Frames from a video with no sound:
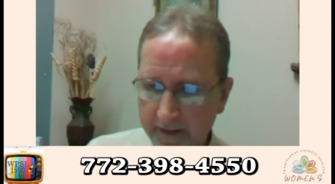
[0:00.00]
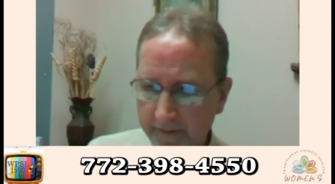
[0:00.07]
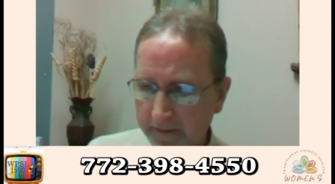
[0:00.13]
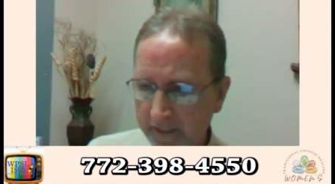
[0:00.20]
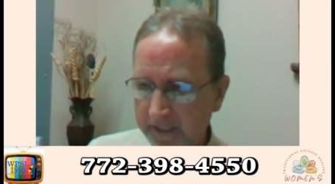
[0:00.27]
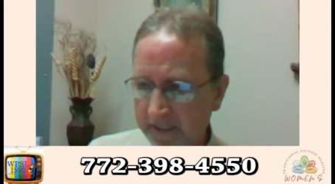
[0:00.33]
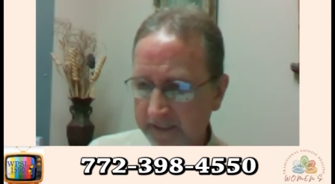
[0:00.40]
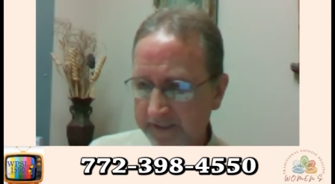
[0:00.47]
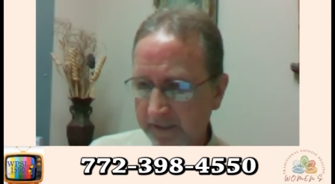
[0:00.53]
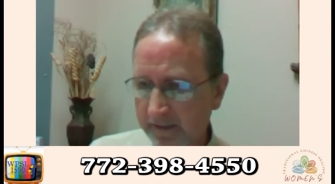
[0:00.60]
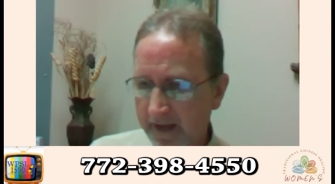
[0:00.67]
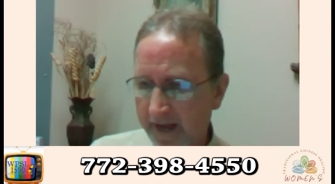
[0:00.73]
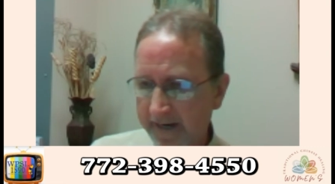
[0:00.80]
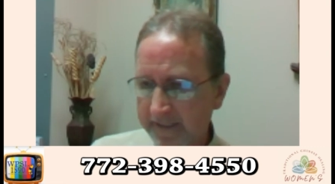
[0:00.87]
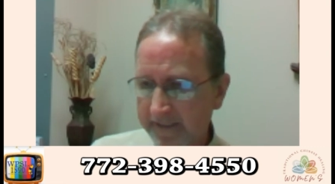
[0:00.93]
because a
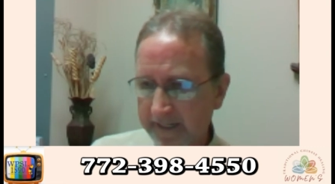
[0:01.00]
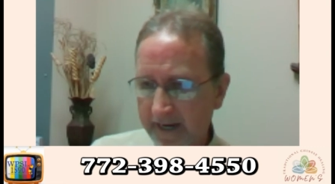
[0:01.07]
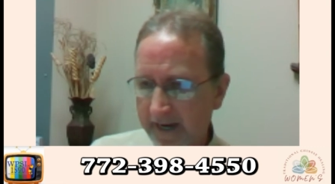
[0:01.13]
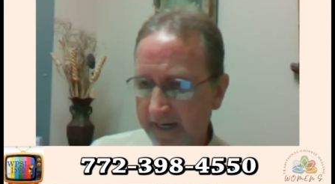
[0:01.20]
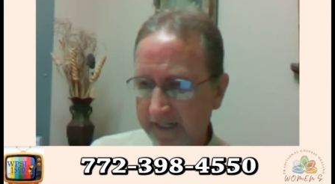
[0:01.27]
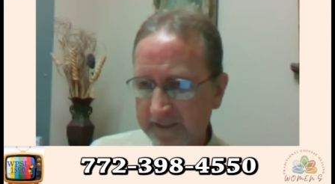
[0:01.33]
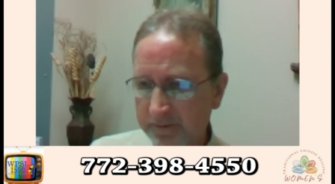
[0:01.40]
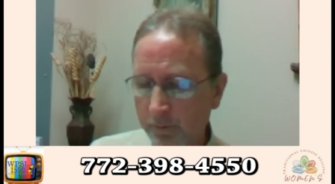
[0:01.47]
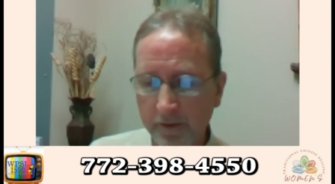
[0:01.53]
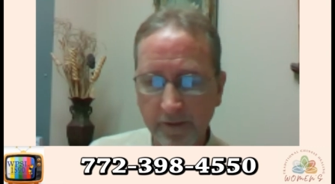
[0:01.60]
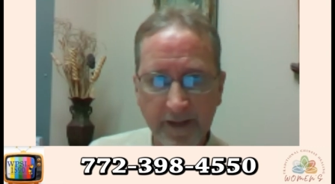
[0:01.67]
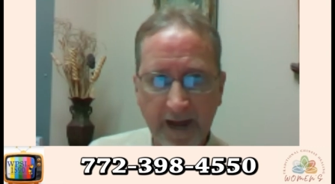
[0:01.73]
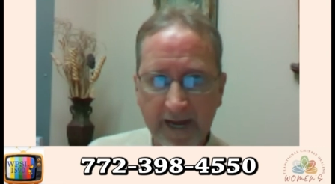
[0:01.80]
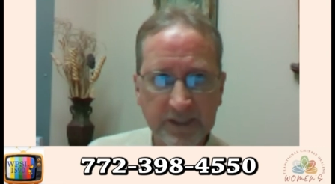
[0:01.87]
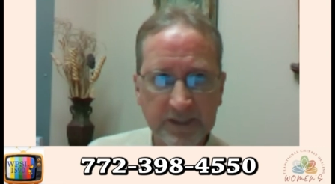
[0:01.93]
lot of docs will
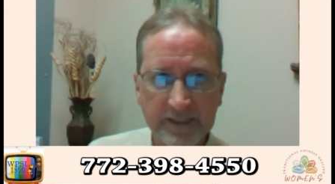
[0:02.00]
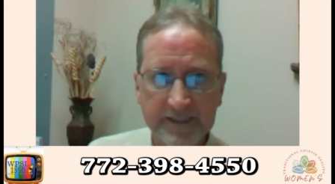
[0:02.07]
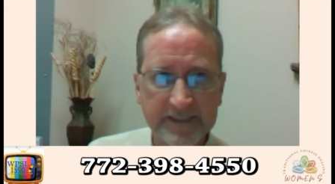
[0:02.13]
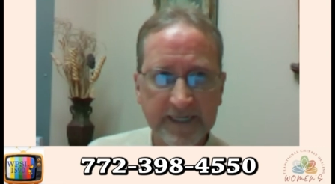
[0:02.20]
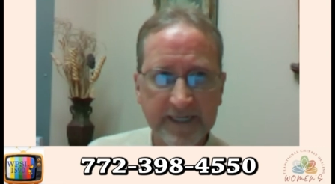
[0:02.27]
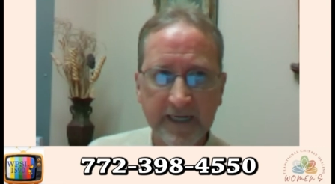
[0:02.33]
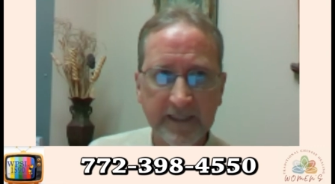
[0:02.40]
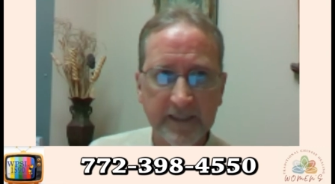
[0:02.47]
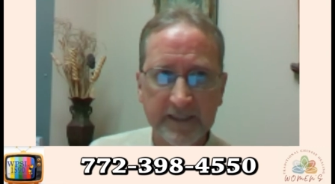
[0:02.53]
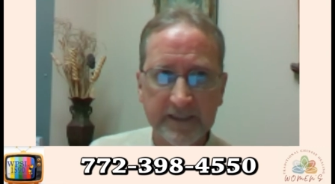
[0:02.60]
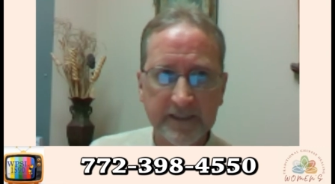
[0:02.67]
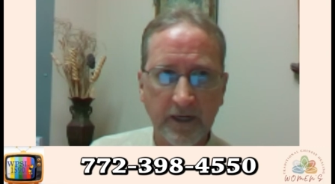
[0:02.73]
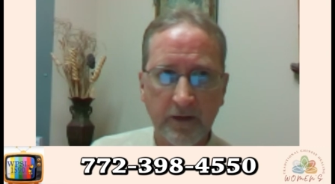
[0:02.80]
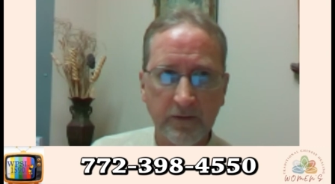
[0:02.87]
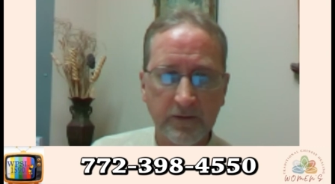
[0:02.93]
not just take the
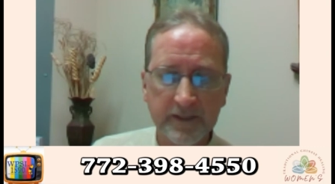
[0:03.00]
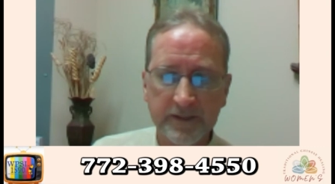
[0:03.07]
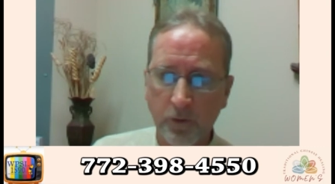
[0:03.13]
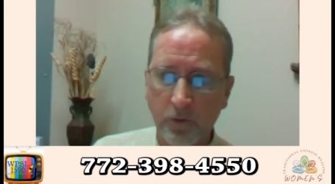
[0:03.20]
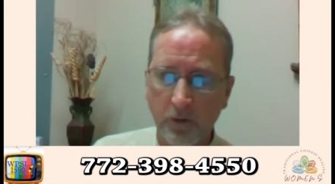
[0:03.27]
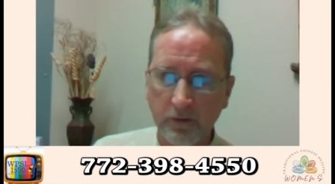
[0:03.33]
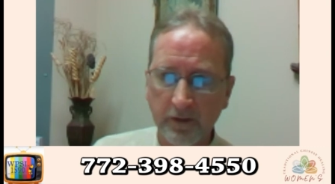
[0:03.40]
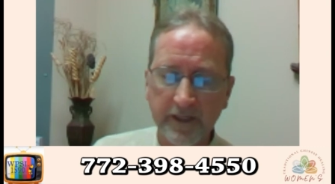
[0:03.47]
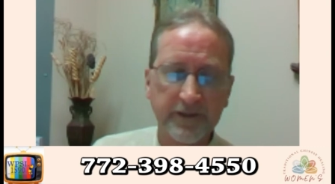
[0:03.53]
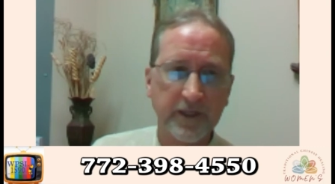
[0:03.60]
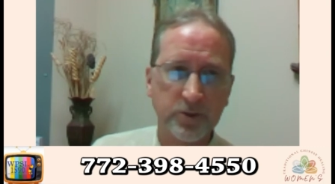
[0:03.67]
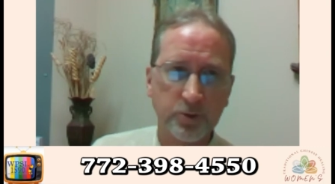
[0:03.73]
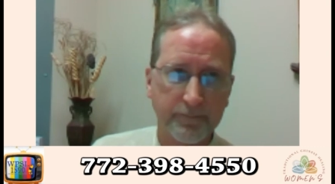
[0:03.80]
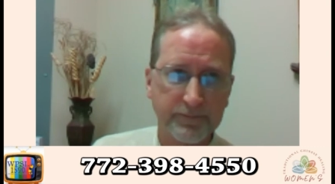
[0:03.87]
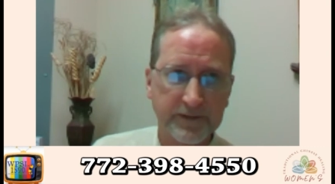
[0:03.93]
stones or
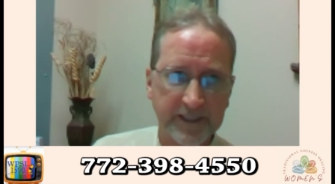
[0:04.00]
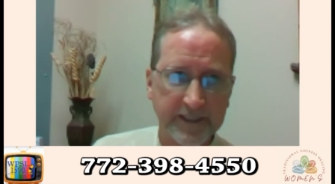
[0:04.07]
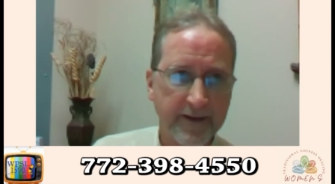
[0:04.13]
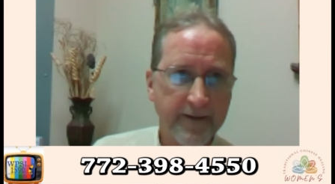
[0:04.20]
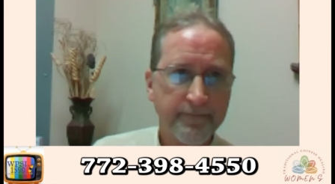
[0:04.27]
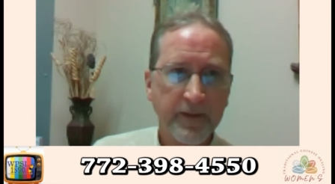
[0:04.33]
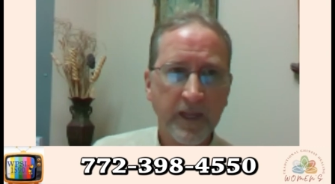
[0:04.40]
lithotripsy,